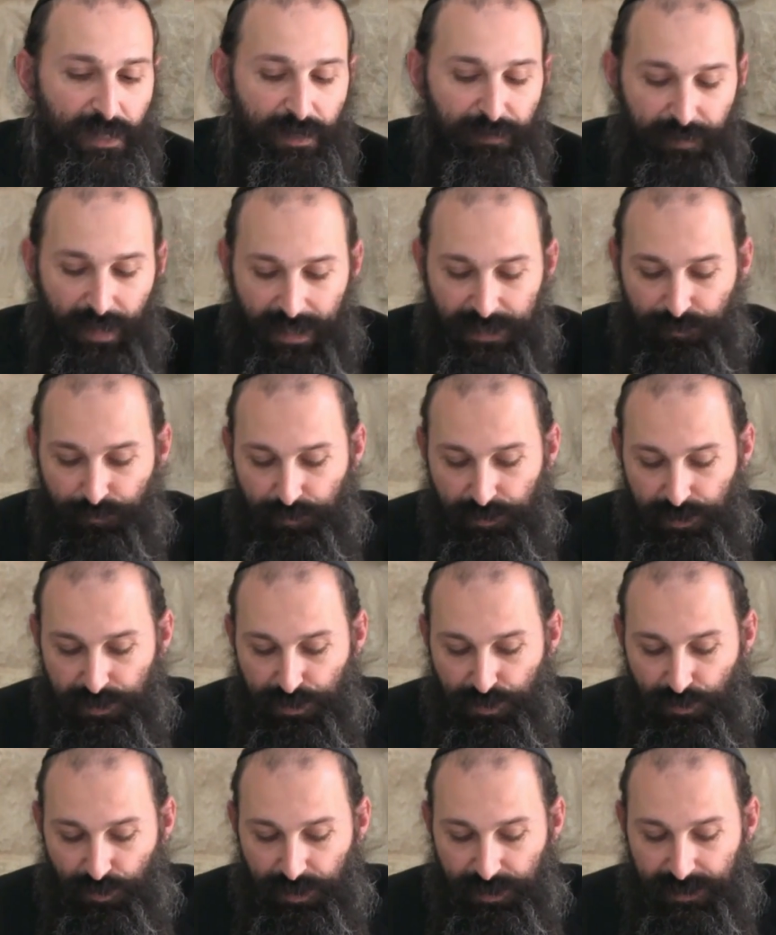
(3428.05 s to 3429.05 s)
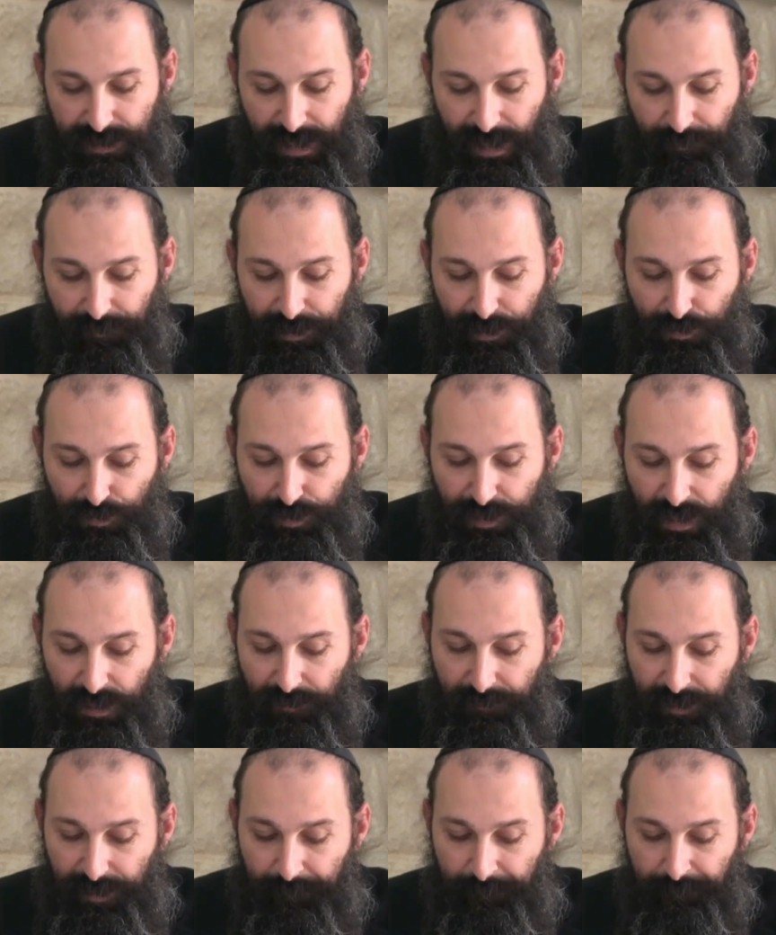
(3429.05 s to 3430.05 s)
And that's what the story is coming to
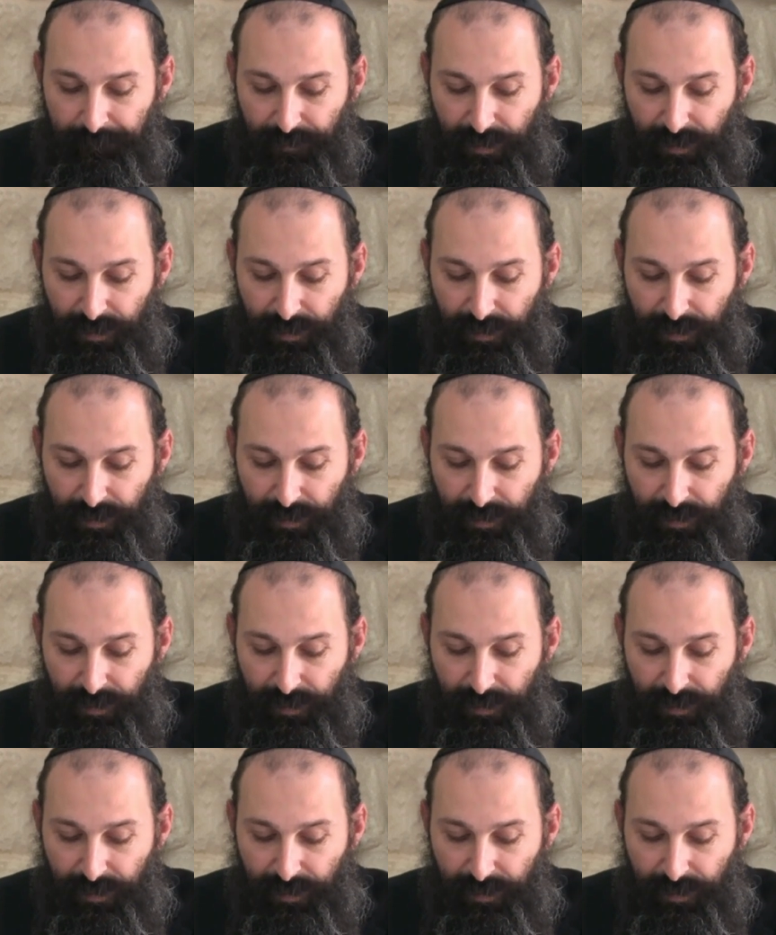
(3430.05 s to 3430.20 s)
tell me.